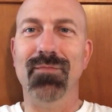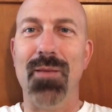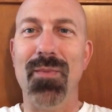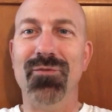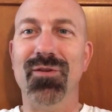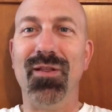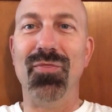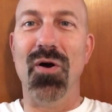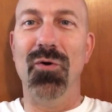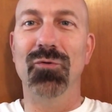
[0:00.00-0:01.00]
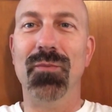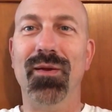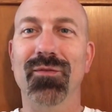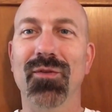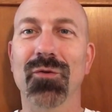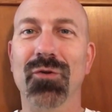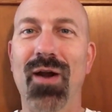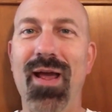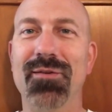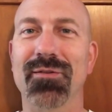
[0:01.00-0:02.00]
I'm mentioning those because those
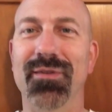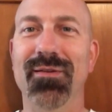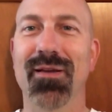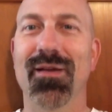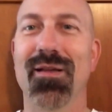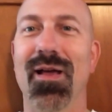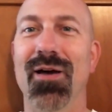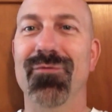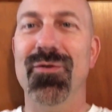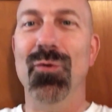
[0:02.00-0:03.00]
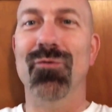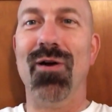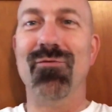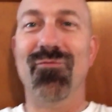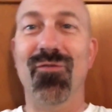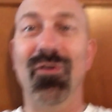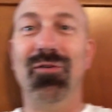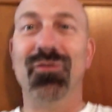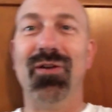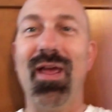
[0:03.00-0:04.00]
are actually a few of our
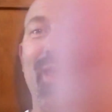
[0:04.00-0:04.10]
first